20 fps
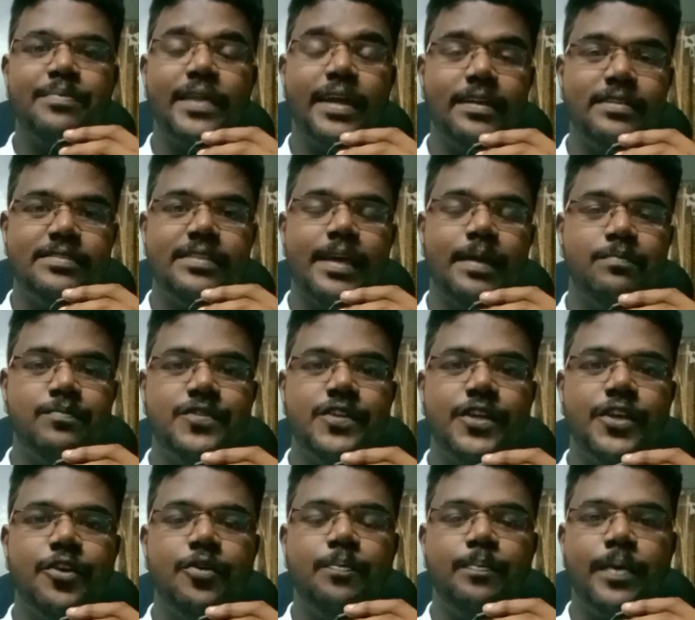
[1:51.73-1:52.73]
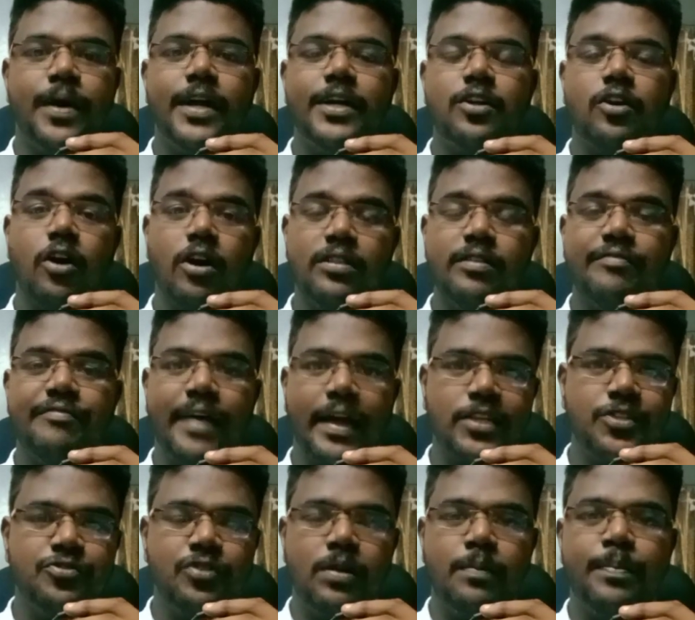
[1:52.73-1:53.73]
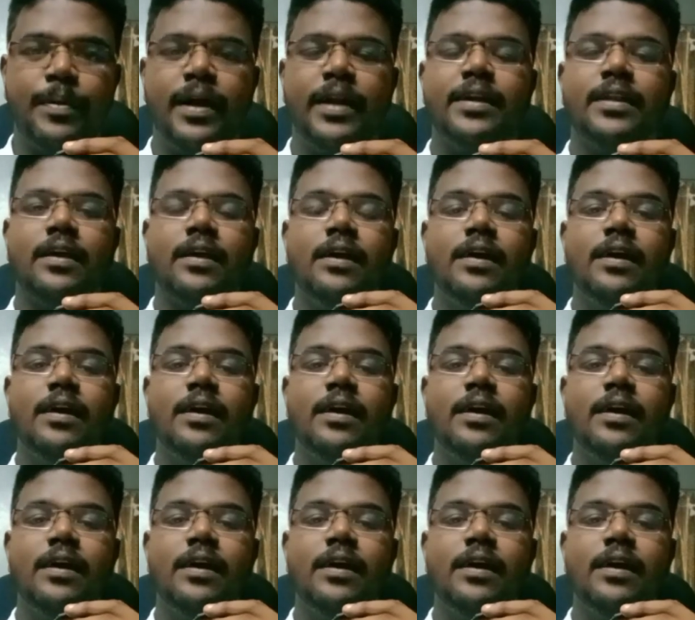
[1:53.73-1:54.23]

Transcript: that is the MCQ part or the factual part,